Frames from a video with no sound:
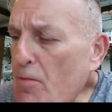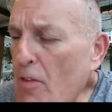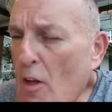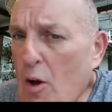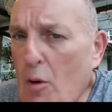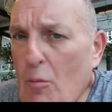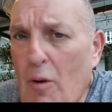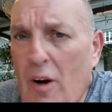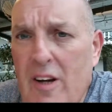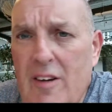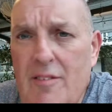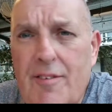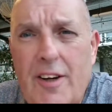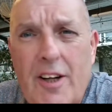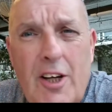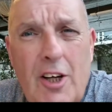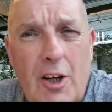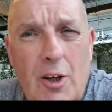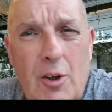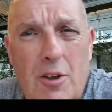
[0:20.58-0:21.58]
I'm waiting for the
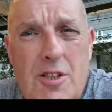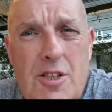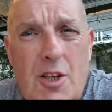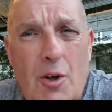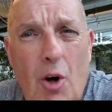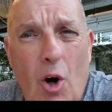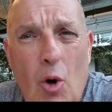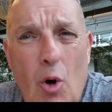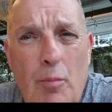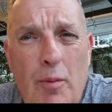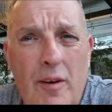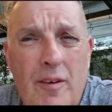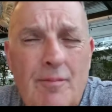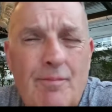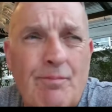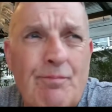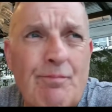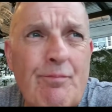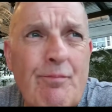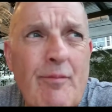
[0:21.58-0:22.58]
girls to open
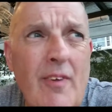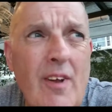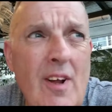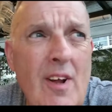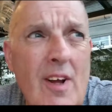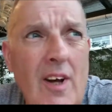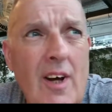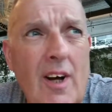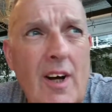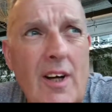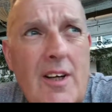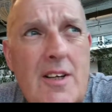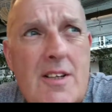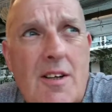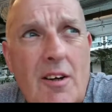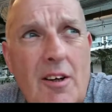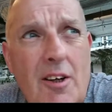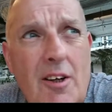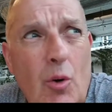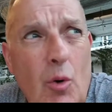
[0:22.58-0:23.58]
because
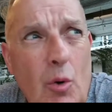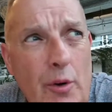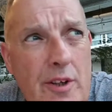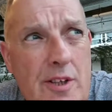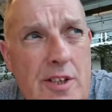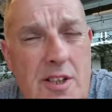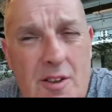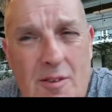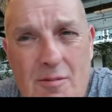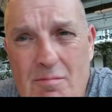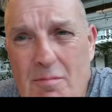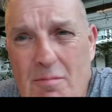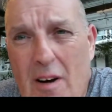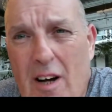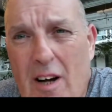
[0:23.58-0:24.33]
I'm going to order some